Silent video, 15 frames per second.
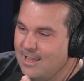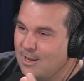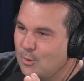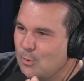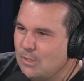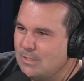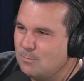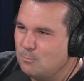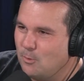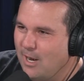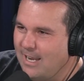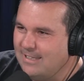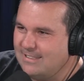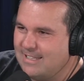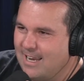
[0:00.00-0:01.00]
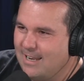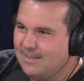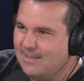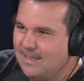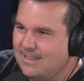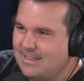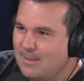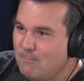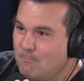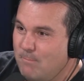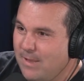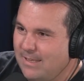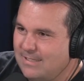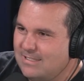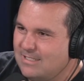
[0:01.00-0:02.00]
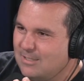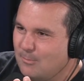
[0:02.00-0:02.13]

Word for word: Chris Pratt's got like the best